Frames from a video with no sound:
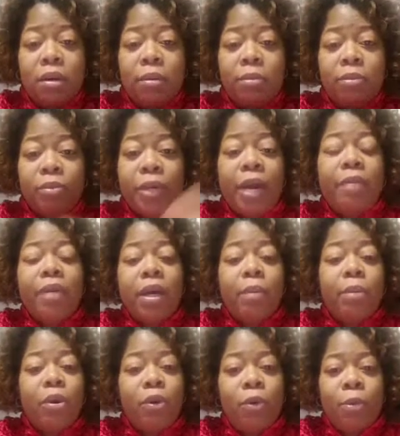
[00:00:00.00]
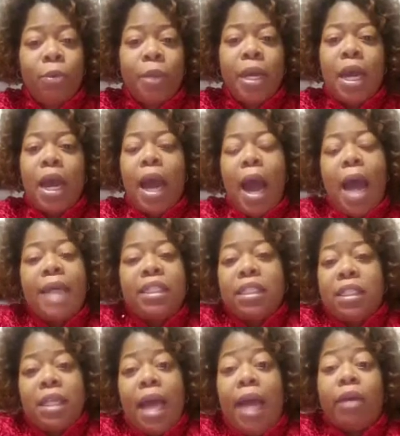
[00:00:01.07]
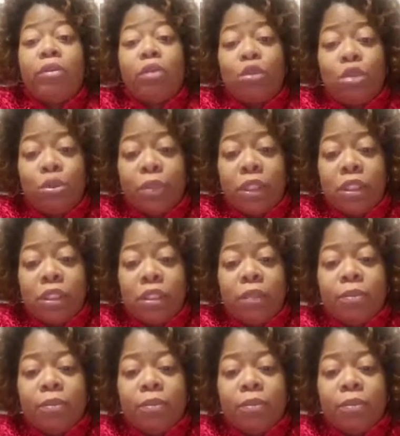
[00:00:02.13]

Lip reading: when I would come home, I just got groceries.